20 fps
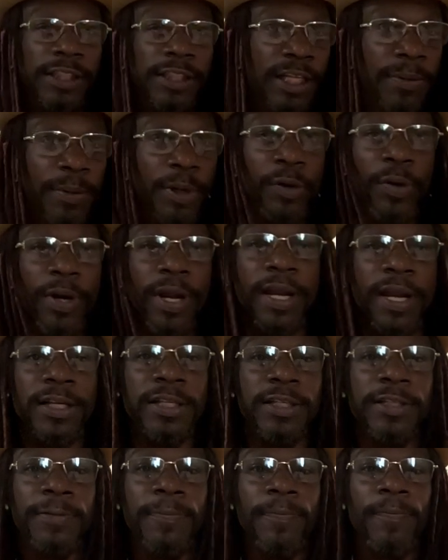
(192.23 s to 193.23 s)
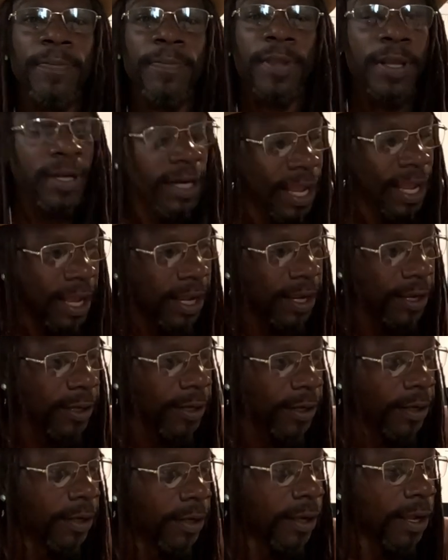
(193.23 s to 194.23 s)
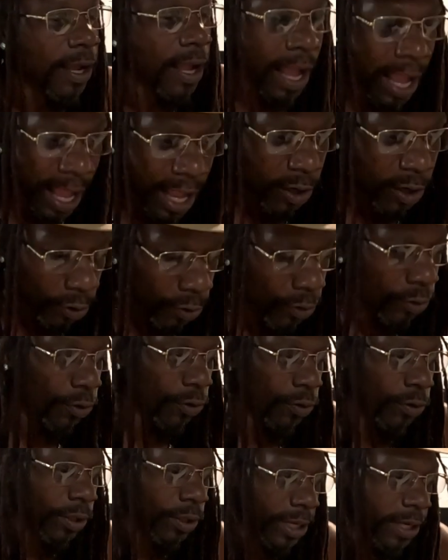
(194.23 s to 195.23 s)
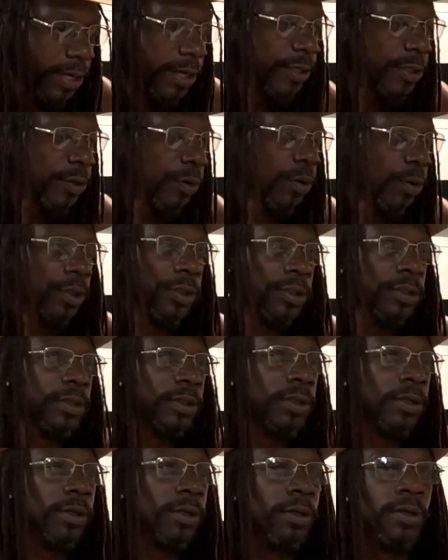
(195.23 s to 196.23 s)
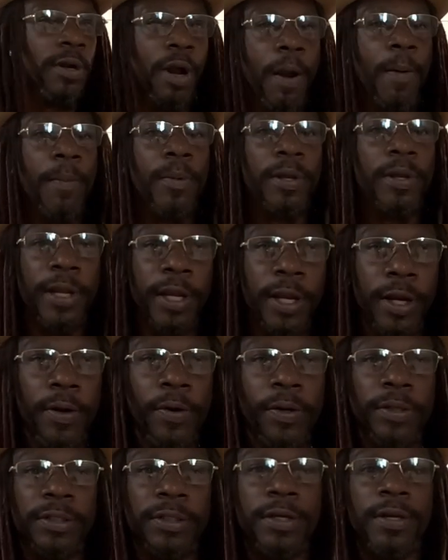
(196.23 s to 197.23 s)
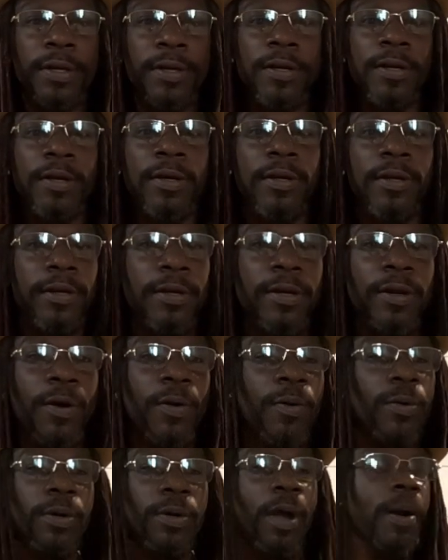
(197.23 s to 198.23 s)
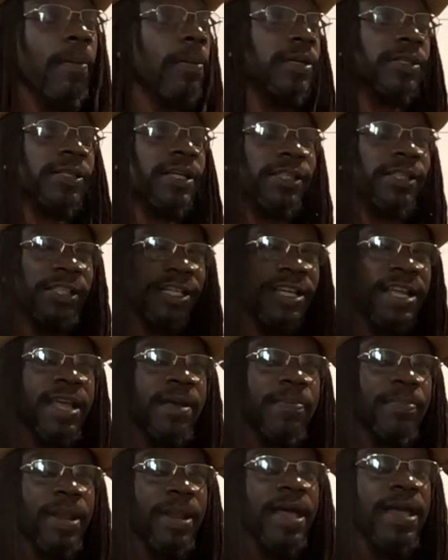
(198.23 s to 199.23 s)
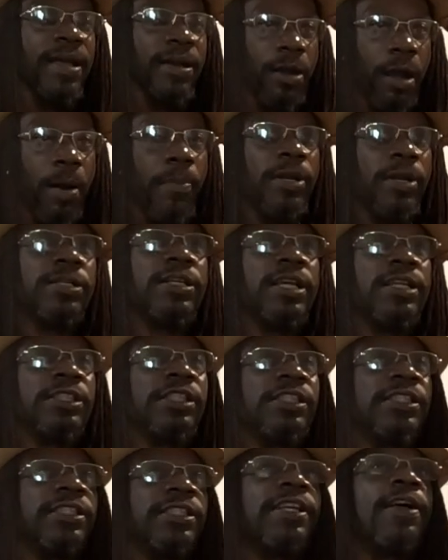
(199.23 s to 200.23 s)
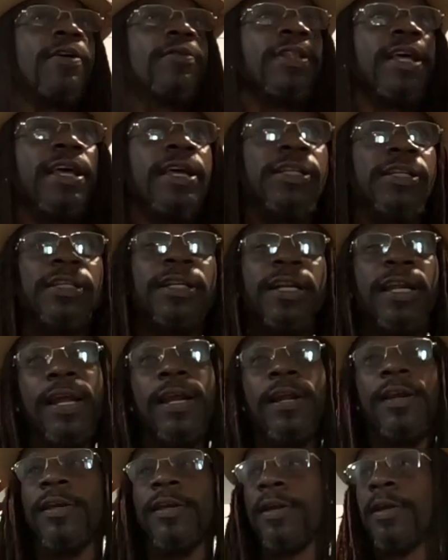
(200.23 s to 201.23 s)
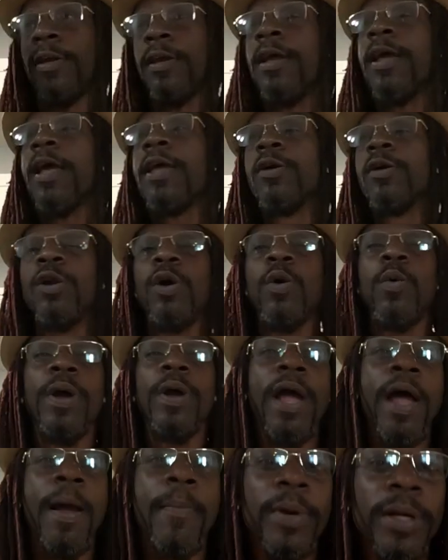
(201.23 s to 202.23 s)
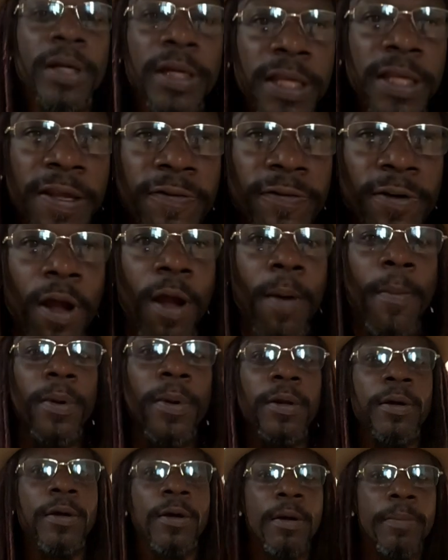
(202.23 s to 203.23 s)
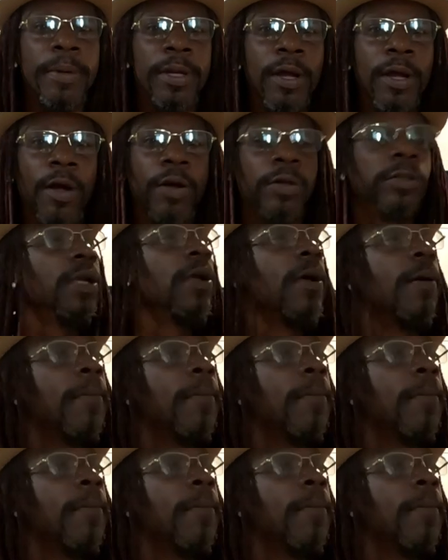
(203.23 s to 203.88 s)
Democrats. Now, I heard he endorsed Kamala Harris. You know, Kamala say she ain't black. Kamala say she's South Asian Indian. And you know what? I believe Kamala because